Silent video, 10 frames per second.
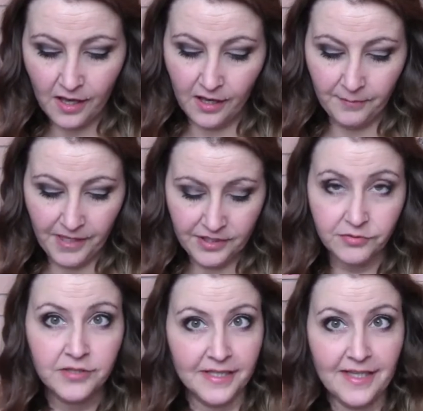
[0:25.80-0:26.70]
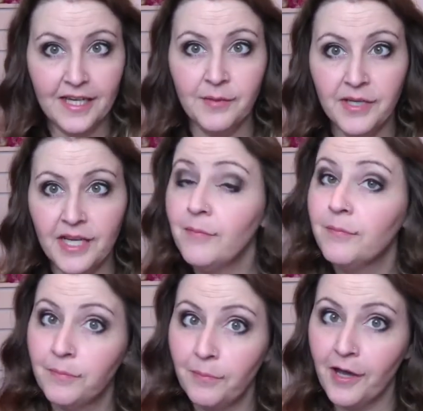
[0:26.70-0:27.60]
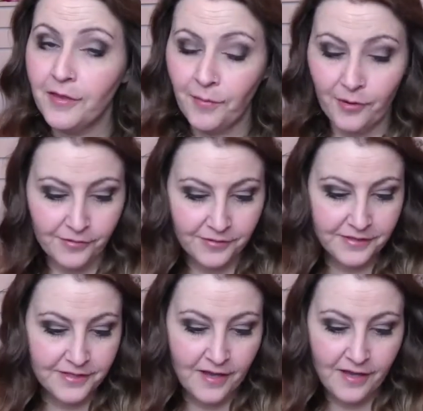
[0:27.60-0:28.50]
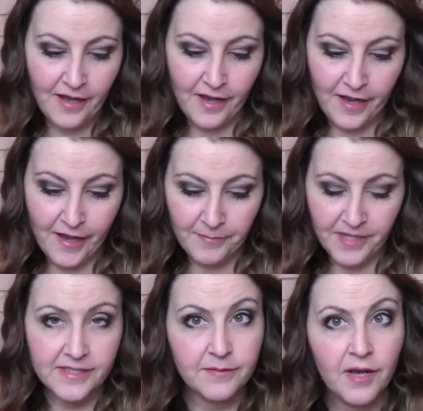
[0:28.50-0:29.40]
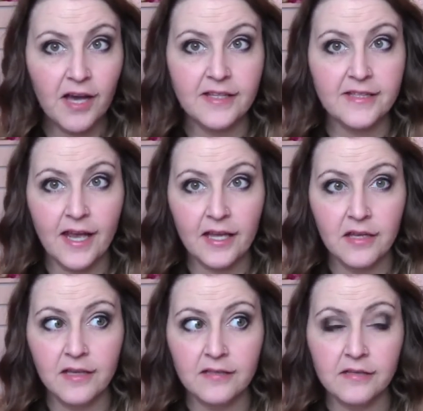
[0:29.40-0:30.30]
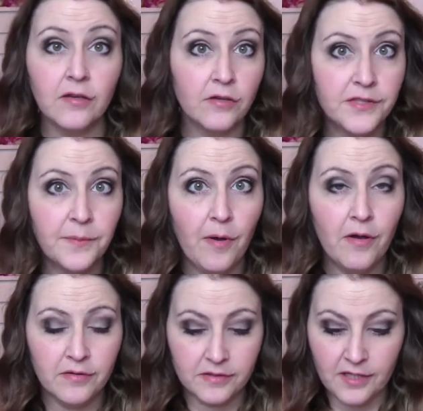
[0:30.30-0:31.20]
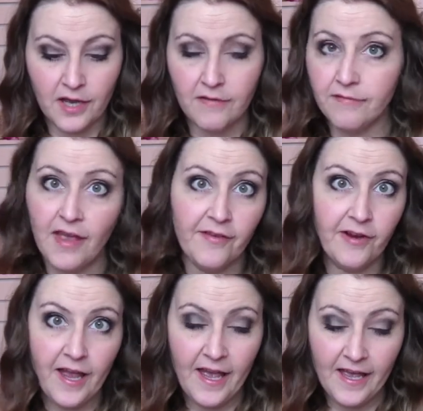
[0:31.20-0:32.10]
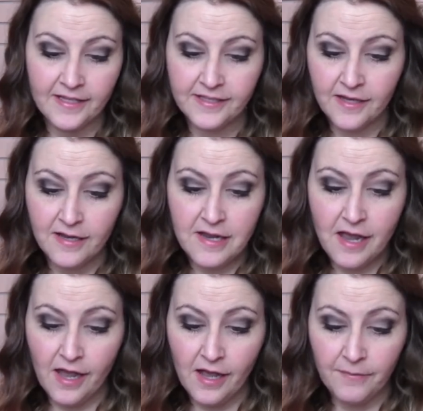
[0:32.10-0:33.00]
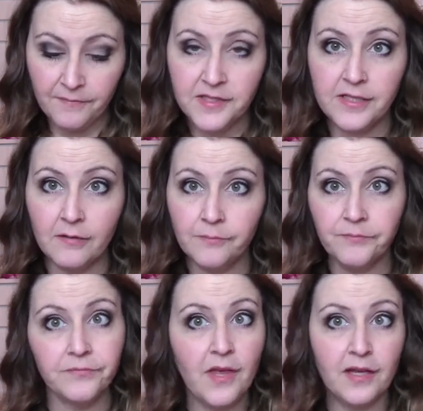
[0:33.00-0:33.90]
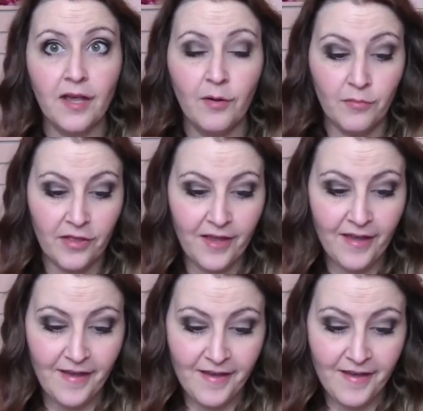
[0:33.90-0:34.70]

as you'll see in a minute by the box. This is my second glossy box I've ever had, so I'll get on with it.